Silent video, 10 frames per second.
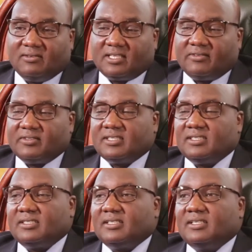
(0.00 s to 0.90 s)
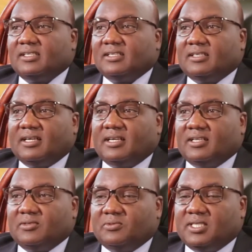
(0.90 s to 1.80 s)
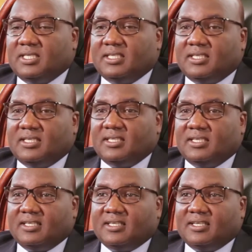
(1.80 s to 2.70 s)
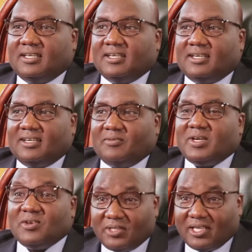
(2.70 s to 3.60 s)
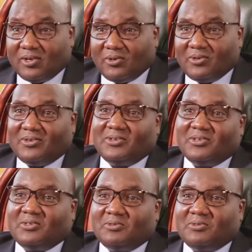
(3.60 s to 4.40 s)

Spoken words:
legal services, and we know the law.